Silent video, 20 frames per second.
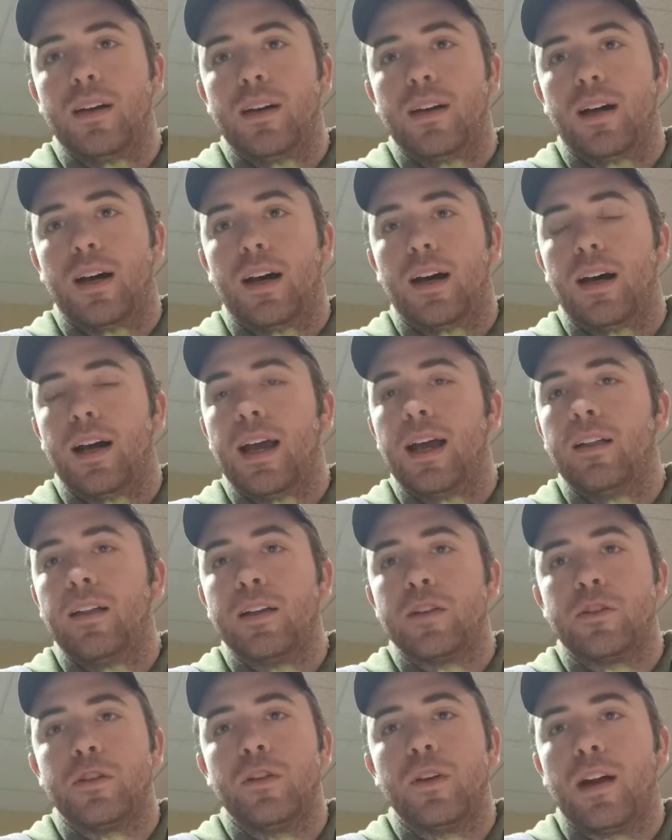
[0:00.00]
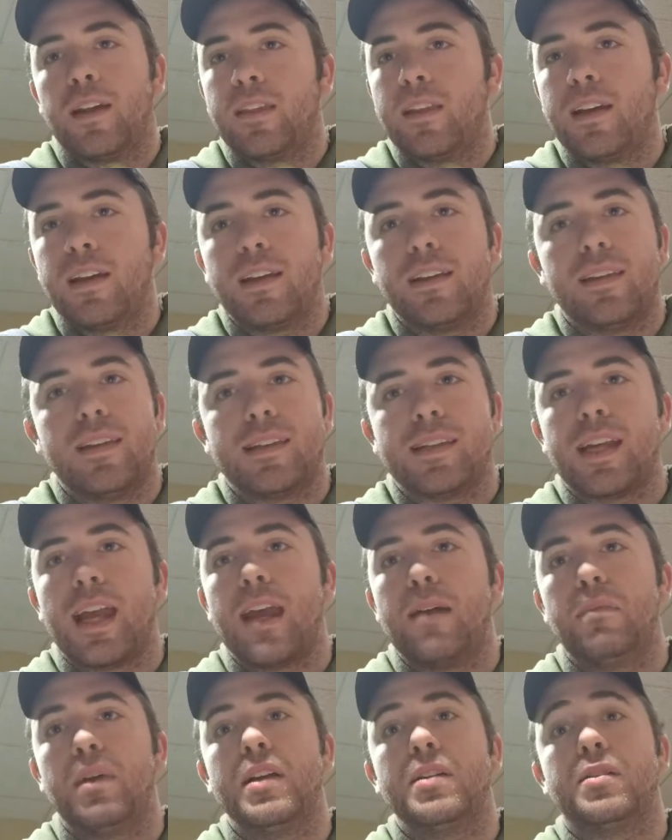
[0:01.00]
LSU, I think, in this
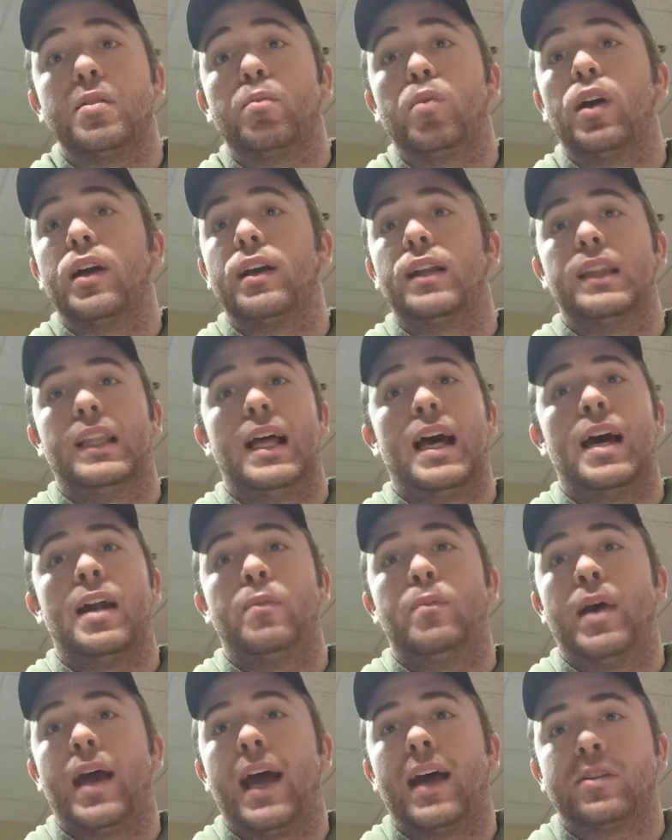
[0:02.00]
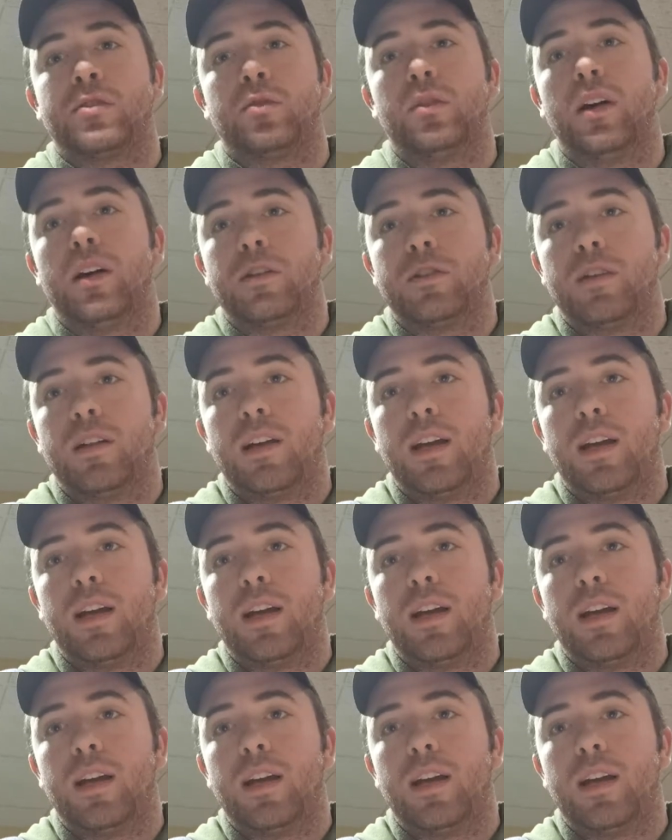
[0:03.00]
game needs to bring a lot of pass rush.